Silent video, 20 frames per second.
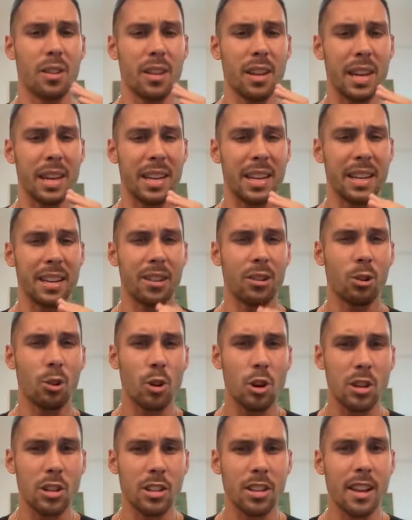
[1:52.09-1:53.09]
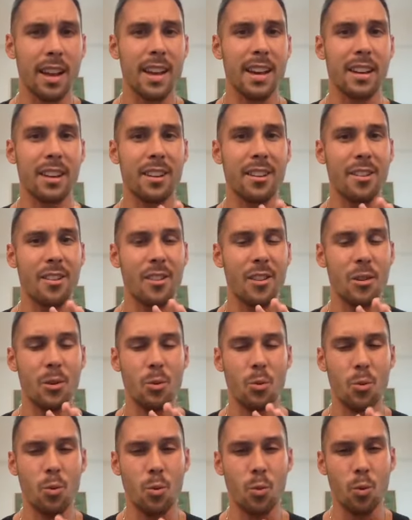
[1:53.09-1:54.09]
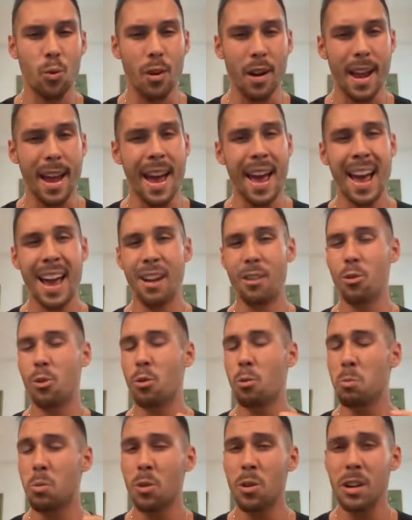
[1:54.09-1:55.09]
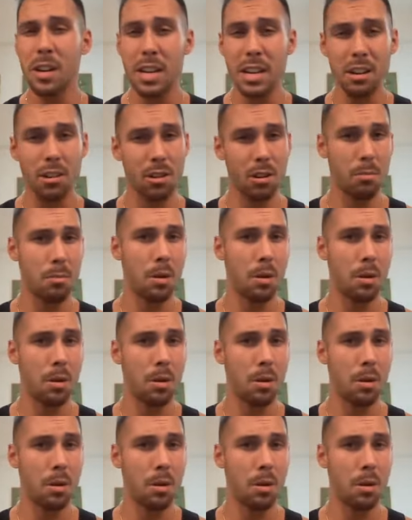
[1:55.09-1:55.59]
It looks like we're at or we're near a